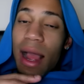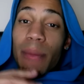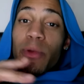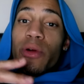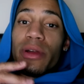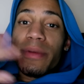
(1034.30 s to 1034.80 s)

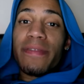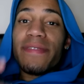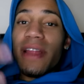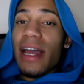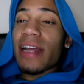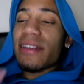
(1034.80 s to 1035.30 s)
I'm going to be
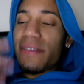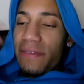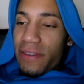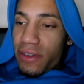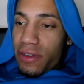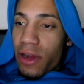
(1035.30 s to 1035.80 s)
flying to
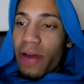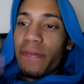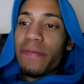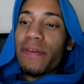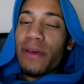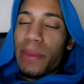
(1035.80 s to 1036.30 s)
start
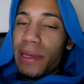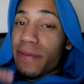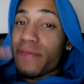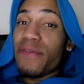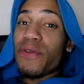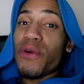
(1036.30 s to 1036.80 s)
filming
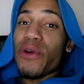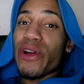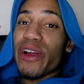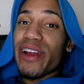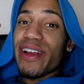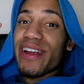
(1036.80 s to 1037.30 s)

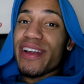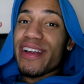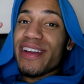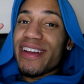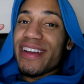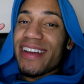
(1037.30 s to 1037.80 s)
for
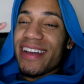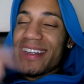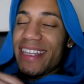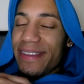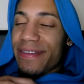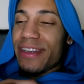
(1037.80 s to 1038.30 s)
a
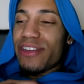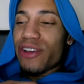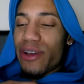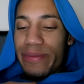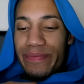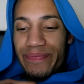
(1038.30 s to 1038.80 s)
TV
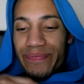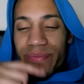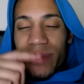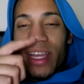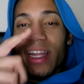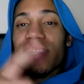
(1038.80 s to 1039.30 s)
show.
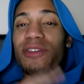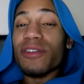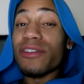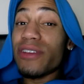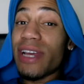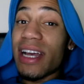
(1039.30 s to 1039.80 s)
And I
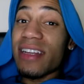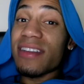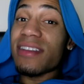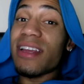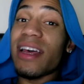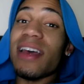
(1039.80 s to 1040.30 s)
told you
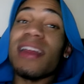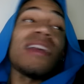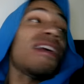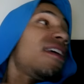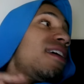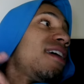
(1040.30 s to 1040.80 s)
guys that
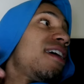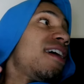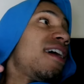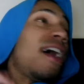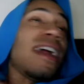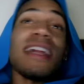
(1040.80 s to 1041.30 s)

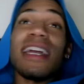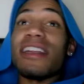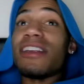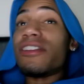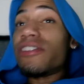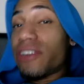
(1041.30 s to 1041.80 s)
I
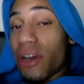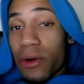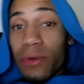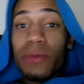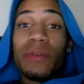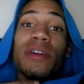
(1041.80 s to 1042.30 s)
landed a
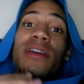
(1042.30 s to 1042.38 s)
show.